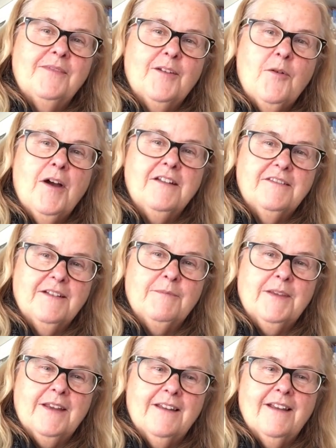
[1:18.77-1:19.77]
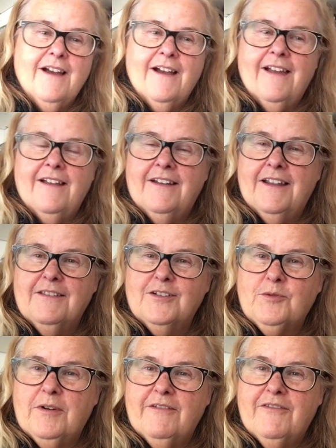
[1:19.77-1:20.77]
Quite something. I another
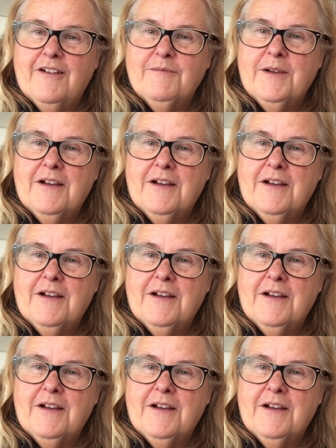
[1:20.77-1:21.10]
25